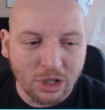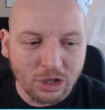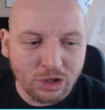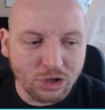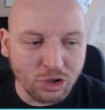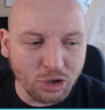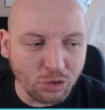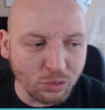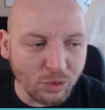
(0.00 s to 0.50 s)

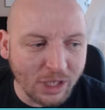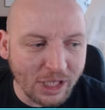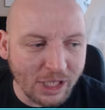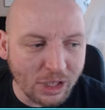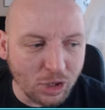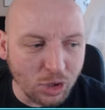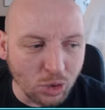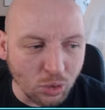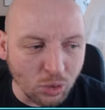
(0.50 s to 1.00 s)
to
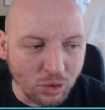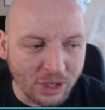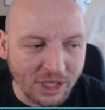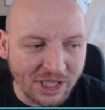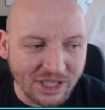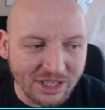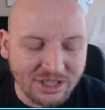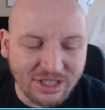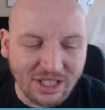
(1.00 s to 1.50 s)
a lower
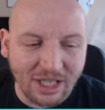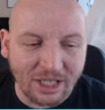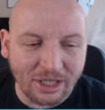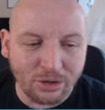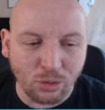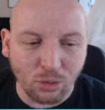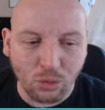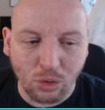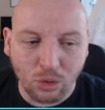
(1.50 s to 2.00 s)
league
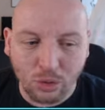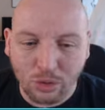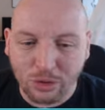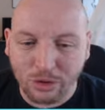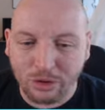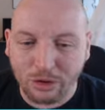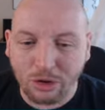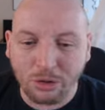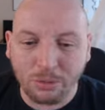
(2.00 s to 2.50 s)
side,
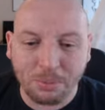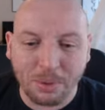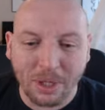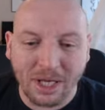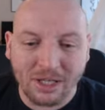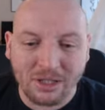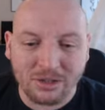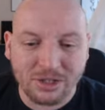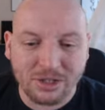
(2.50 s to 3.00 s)
Ullern, on
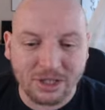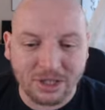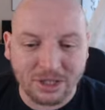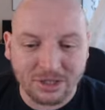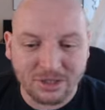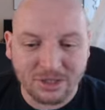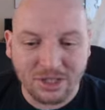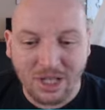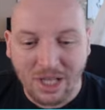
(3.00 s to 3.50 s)

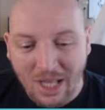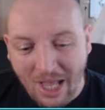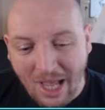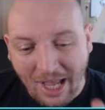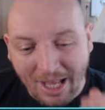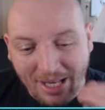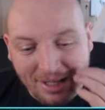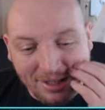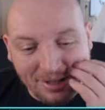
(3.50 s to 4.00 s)
penalties.
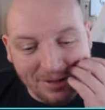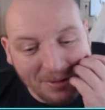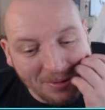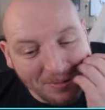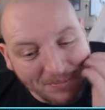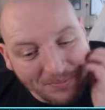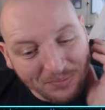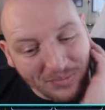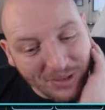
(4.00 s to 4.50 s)
And
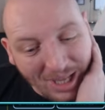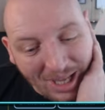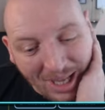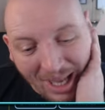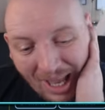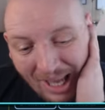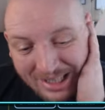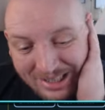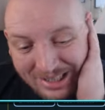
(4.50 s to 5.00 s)

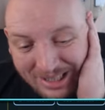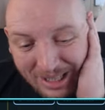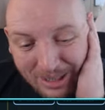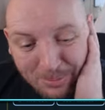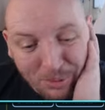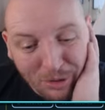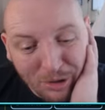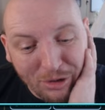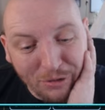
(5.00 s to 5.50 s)
I
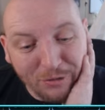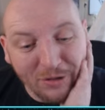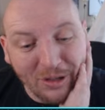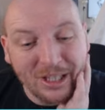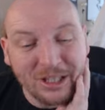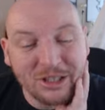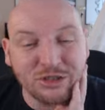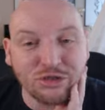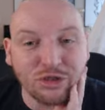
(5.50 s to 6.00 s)
did put a
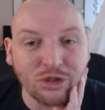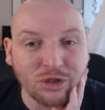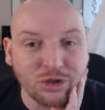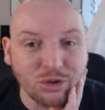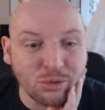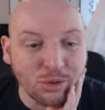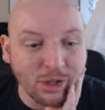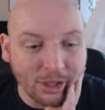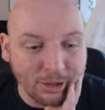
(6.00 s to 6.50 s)
fairly strong
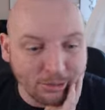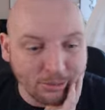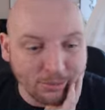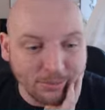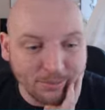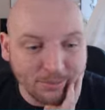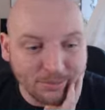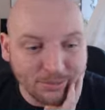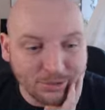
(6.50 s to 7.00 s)
squad
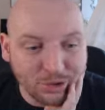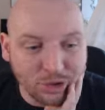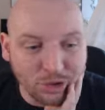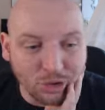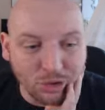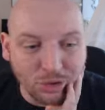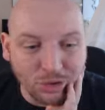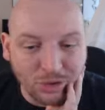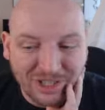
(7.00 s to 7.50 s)
out.
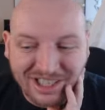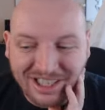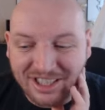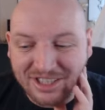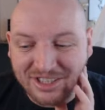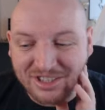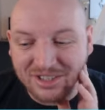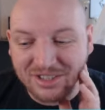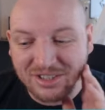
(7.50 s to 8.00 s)
So
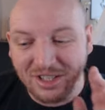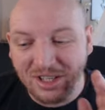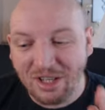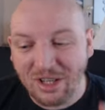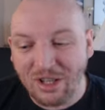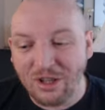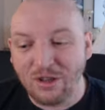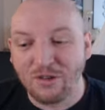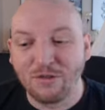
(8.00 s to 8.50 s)
it's
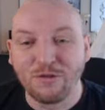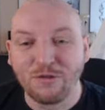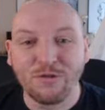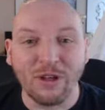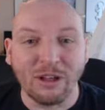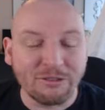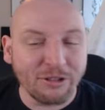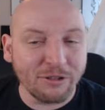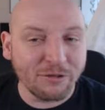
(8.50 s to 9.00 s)

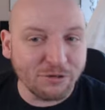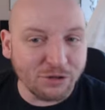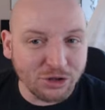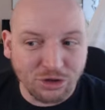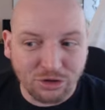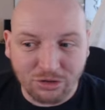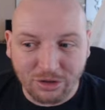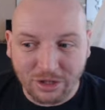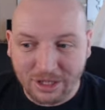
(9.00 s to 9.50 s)
very
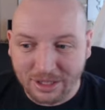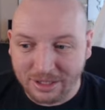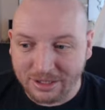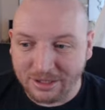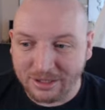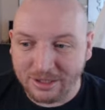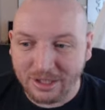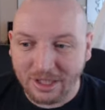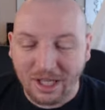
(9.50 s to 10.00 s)
frustrating